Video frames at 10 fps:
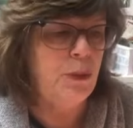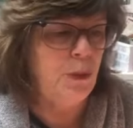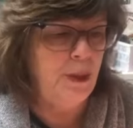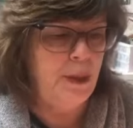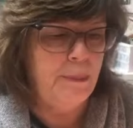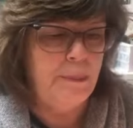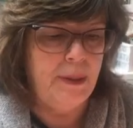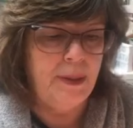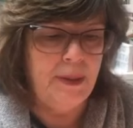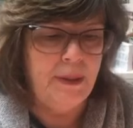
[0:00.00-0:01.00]
Show you the
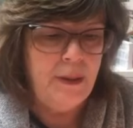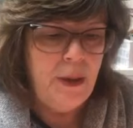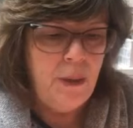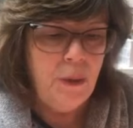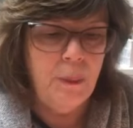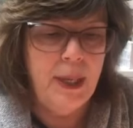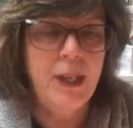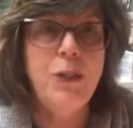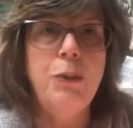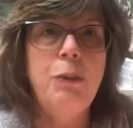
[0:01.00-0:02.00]
the the one
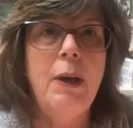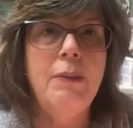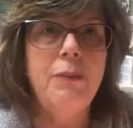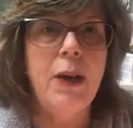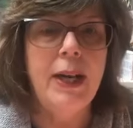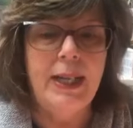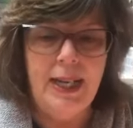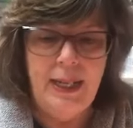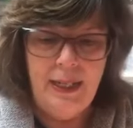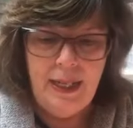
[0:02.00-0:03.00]
I showed you on
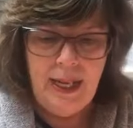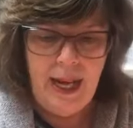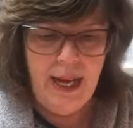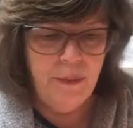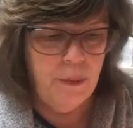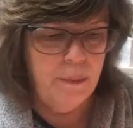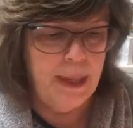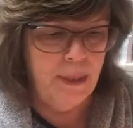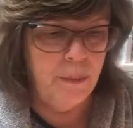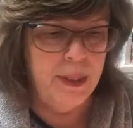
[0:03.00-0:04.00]
Friday, and we'll
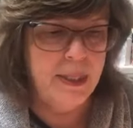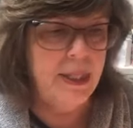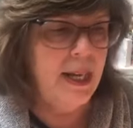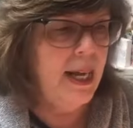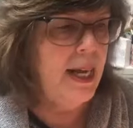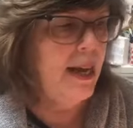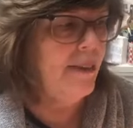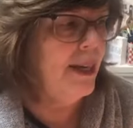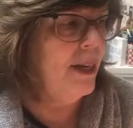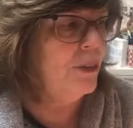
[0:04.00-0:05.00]
make one today,
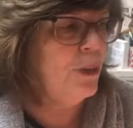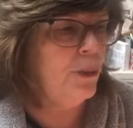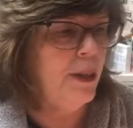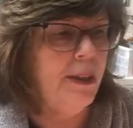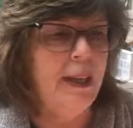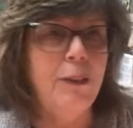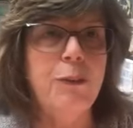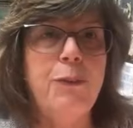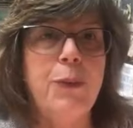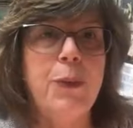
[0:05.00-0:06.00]
and then I'll show you the
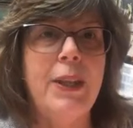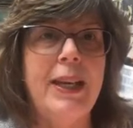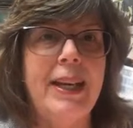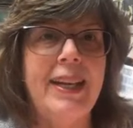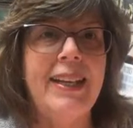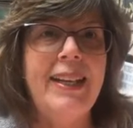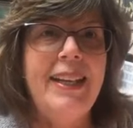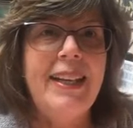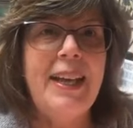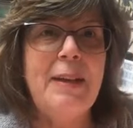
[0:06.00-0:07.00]
other four that I
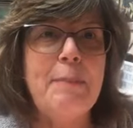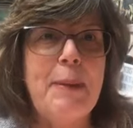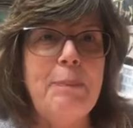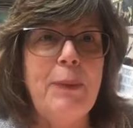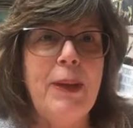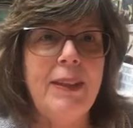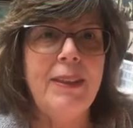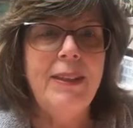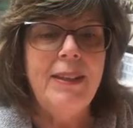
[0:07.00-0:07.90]
came up with.